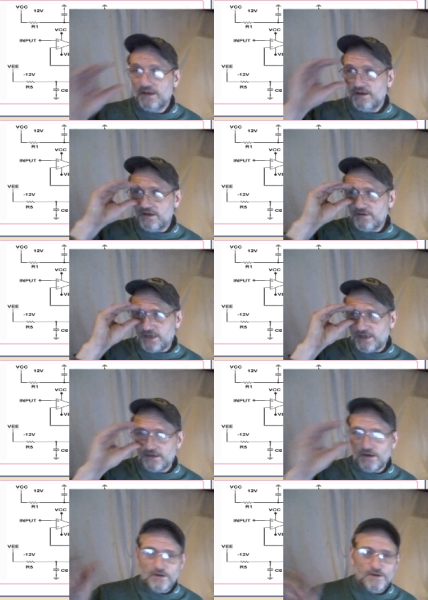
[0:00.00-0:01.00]
Okay.
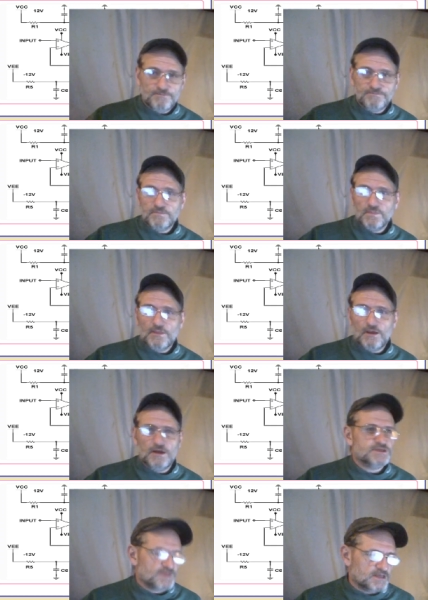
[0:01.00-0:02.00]
Um,
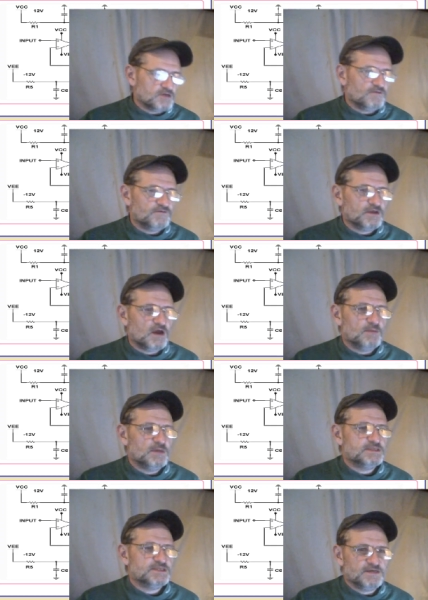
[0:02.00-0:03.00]
so thank you all for the
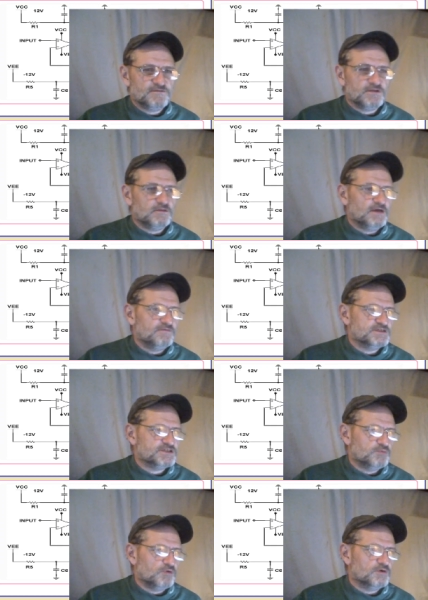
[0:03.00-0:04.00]
comments. Thank you for the love, the
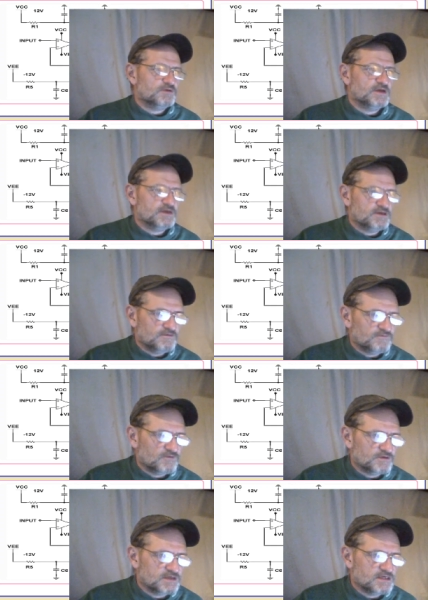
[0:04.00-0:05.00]
support. Thank you
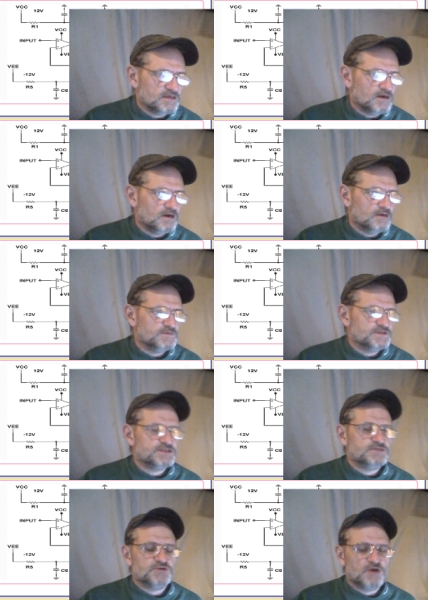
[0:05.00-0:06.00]
for the um, the
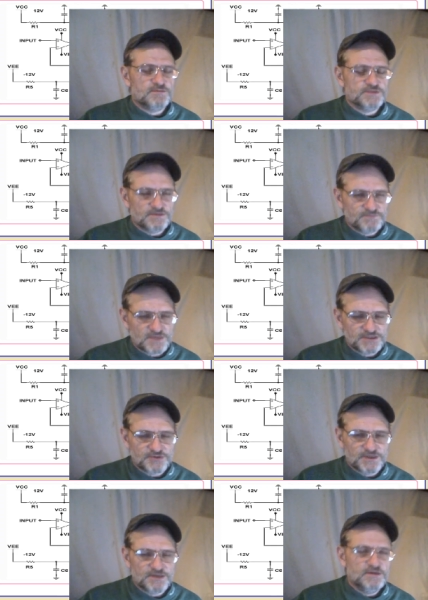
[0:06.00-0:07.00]
subscribers on
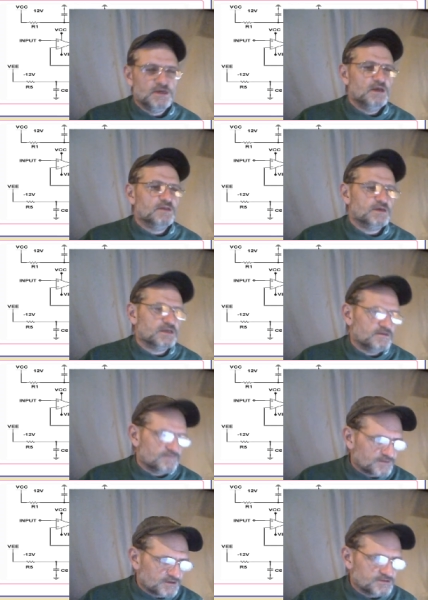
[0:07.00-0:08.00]
Patreon. Thank you
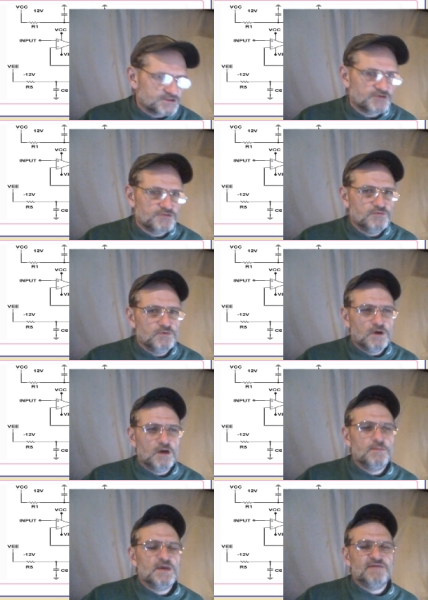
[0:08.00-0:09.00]
for those who
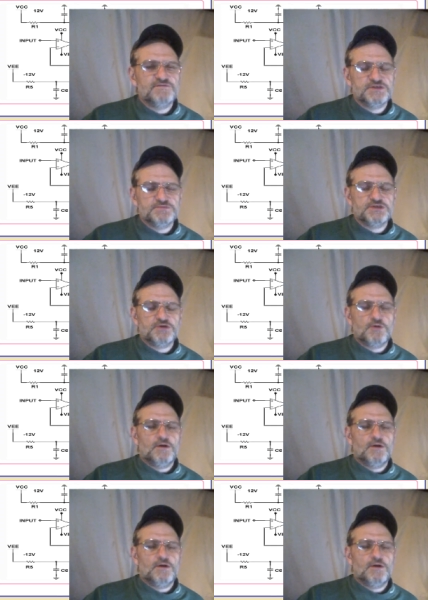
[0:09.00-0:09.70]
um, have subscribed